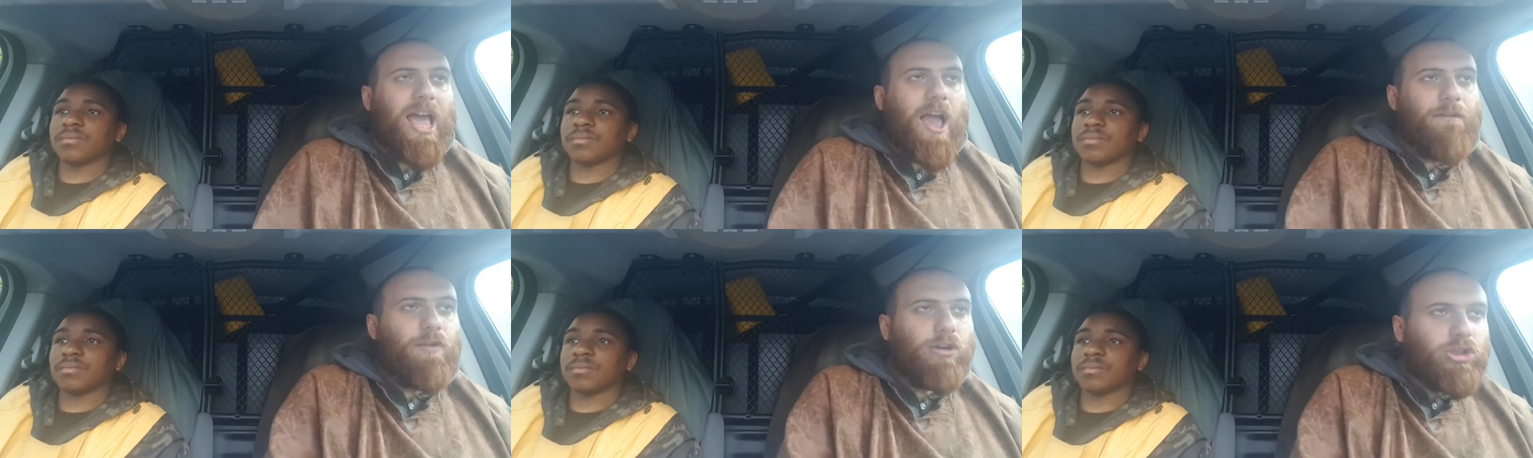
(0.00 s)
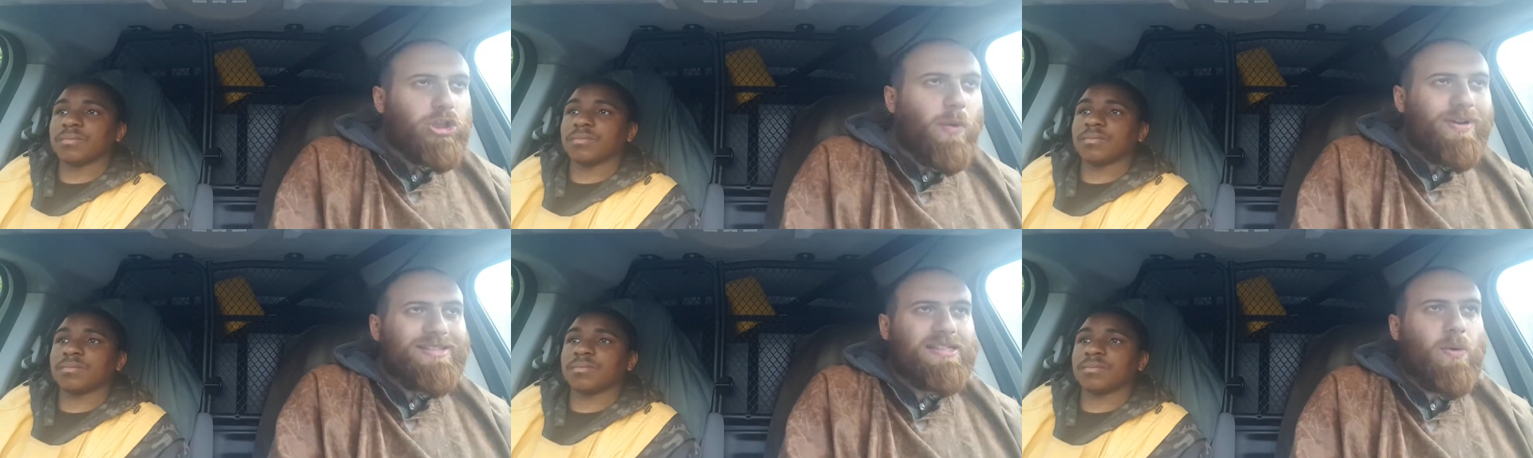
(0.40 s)
Speaker 1: If you're
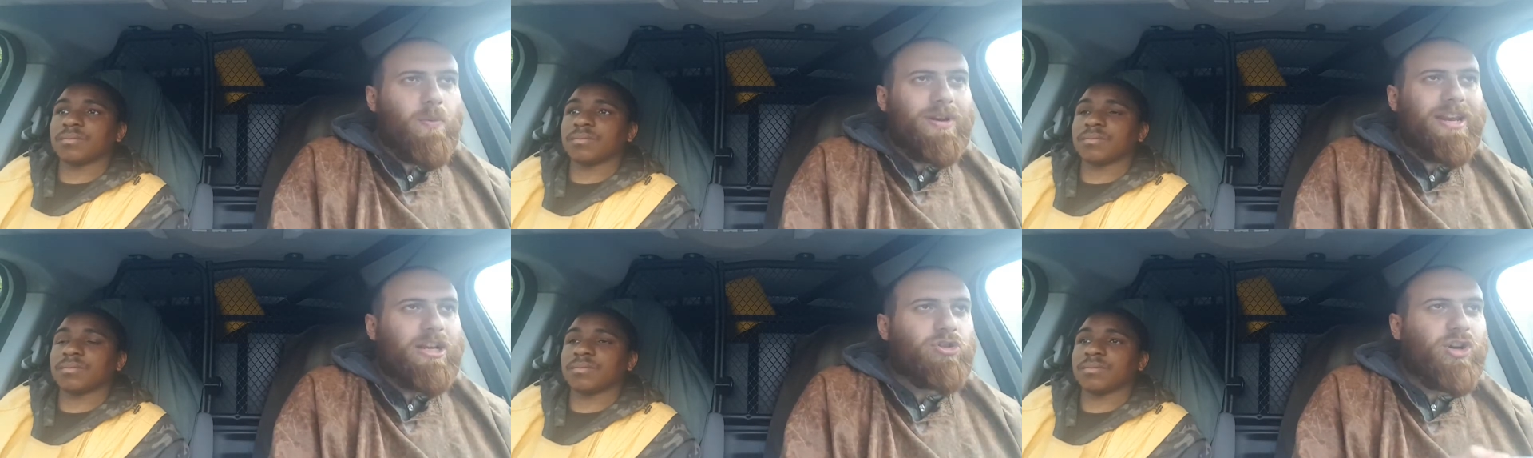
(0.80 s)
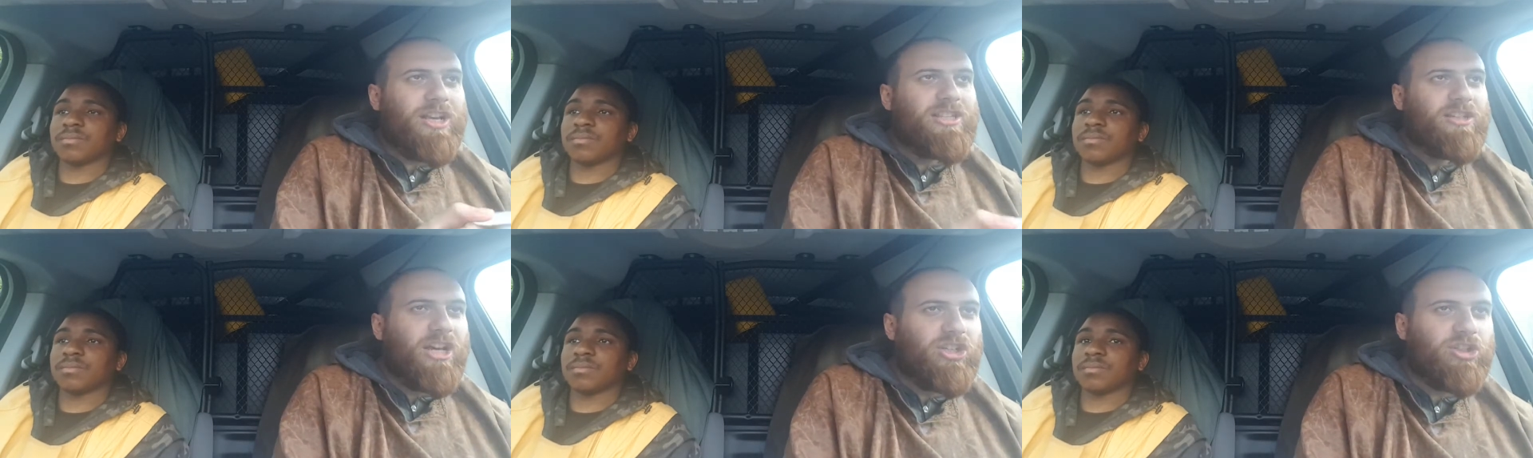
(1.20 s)
showing someone their
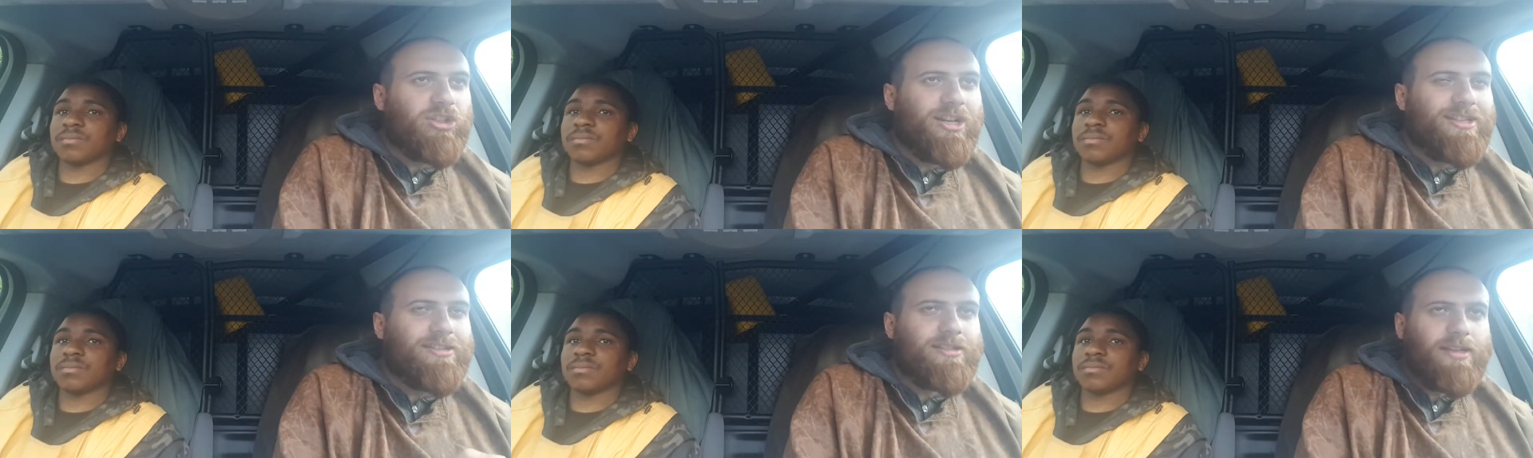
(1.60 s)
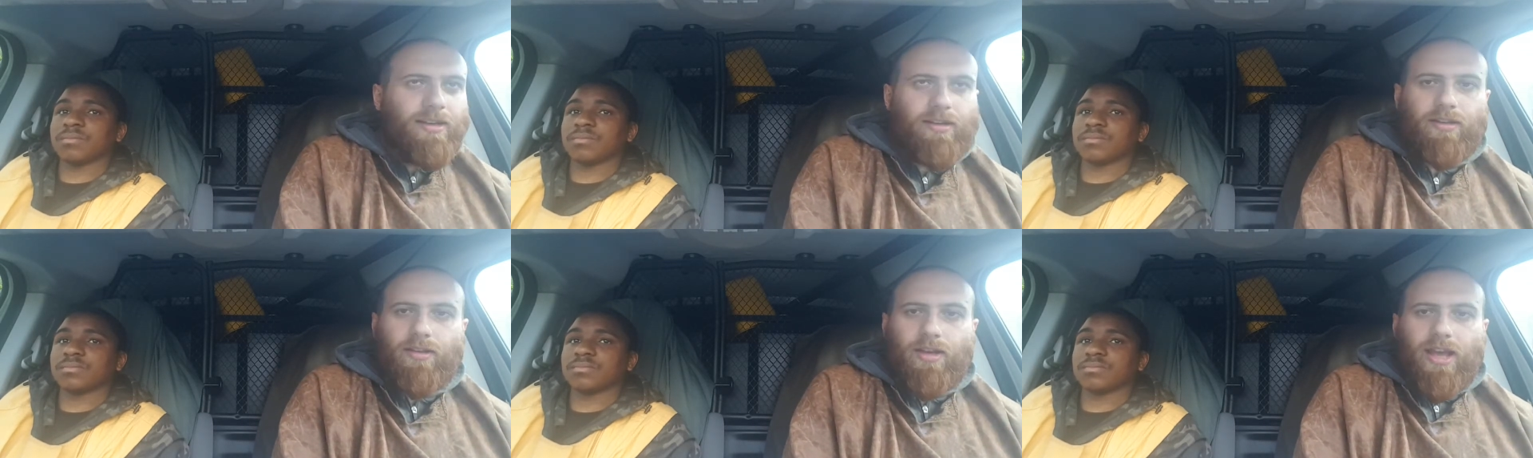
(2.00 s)
transgression and
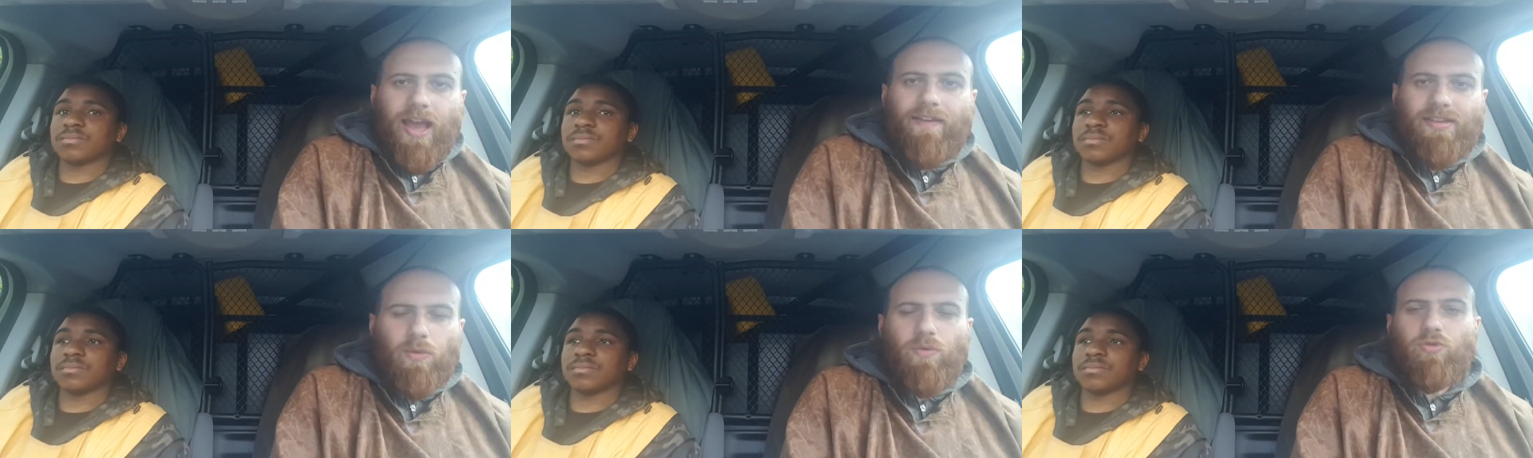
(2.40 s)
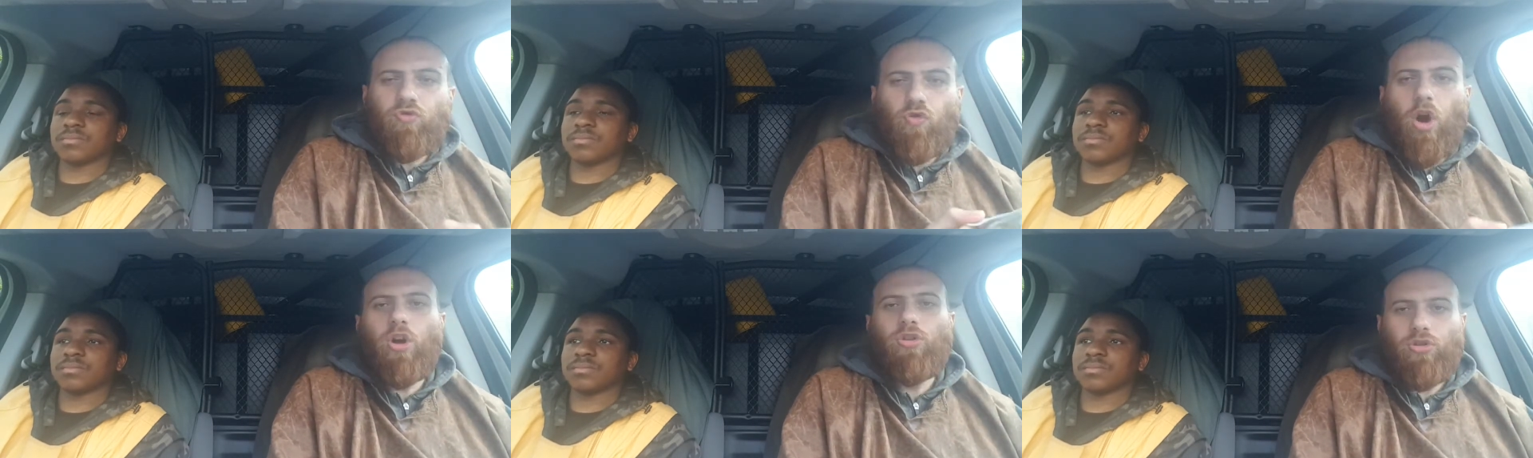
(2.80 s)
sin, if someone's
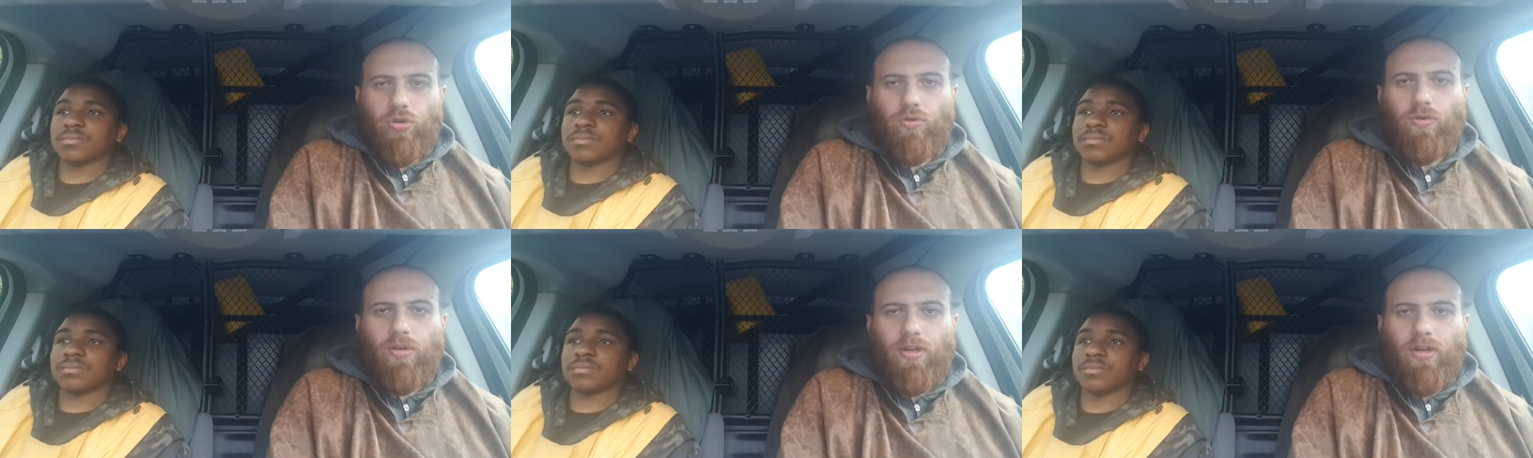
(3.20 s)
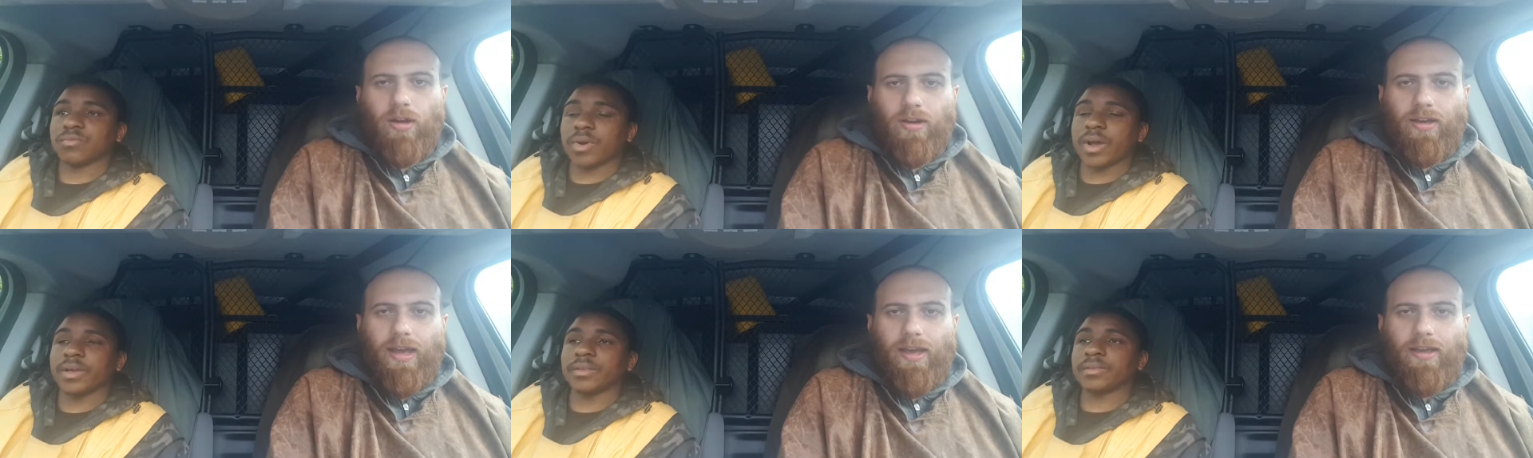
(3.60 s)
wronged you,
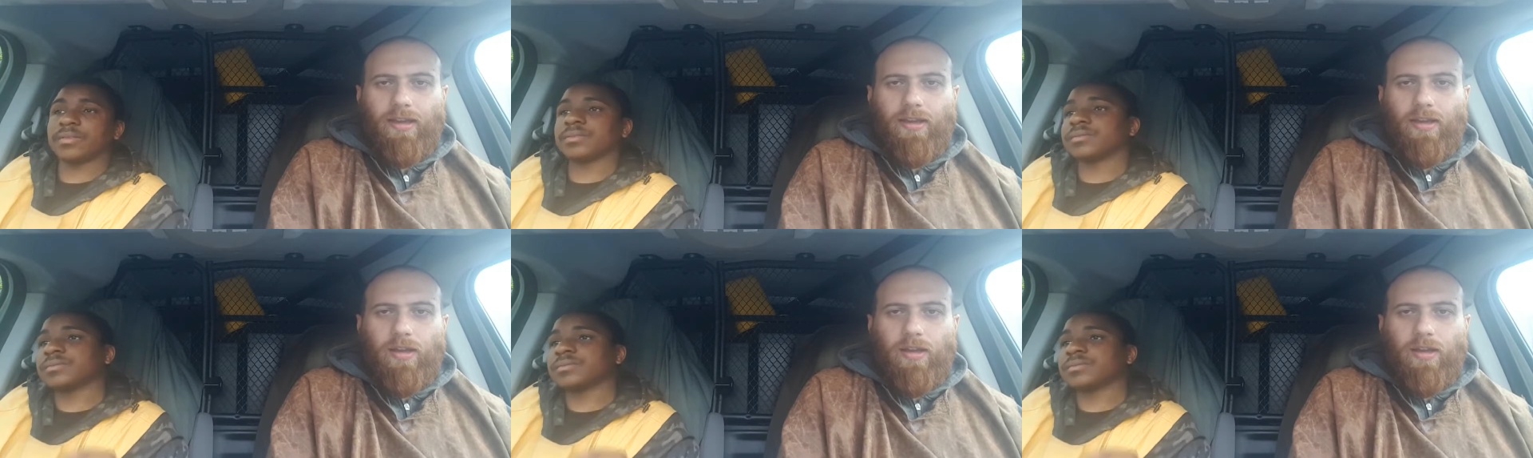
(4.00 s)
okay, right.